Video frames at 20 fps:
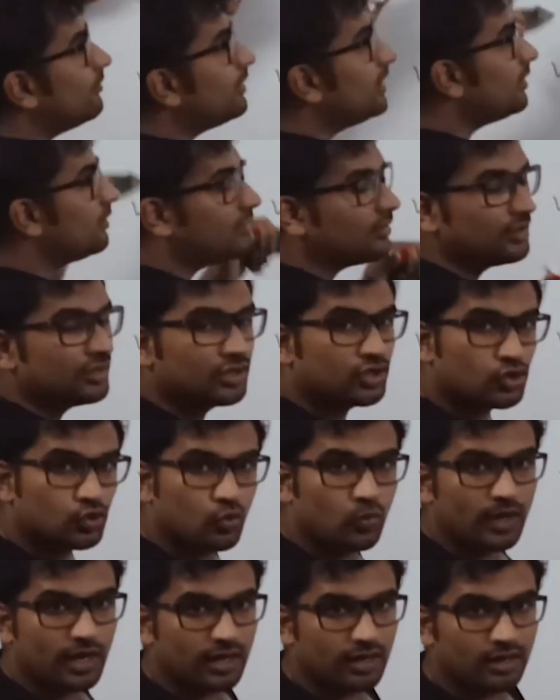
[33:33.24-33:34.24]
be
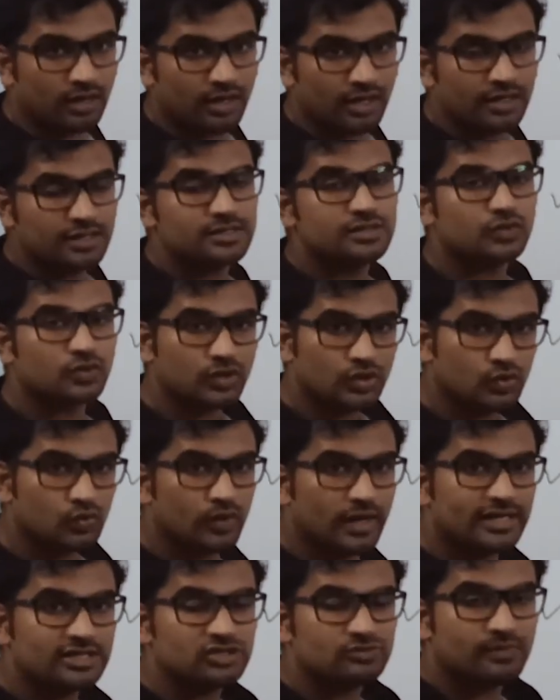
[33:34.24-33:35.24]
QL. So
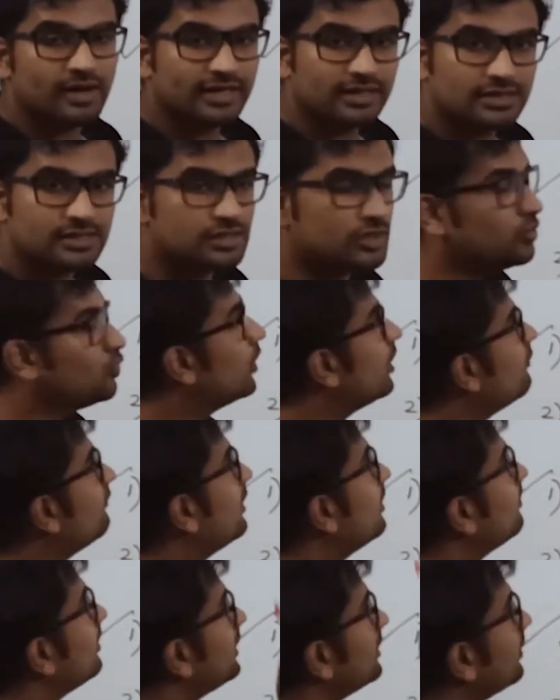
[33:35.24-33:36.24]
QH minus QL will be